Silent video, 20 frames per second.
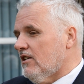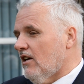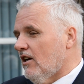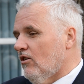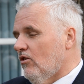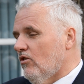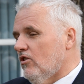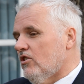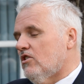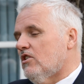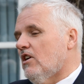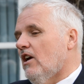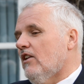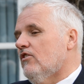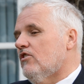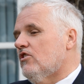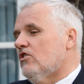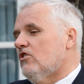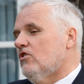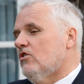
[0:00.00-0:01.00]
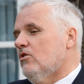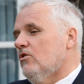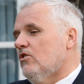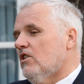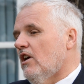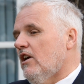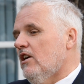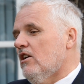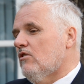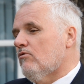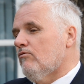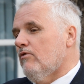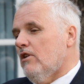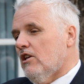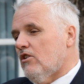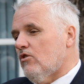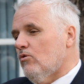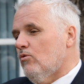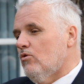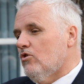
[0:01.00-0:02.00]
I got the chance to take
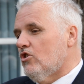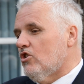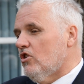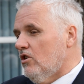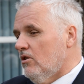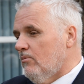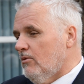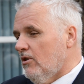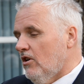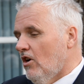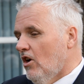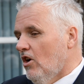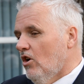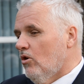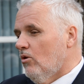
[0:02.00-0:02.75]
Greek or German.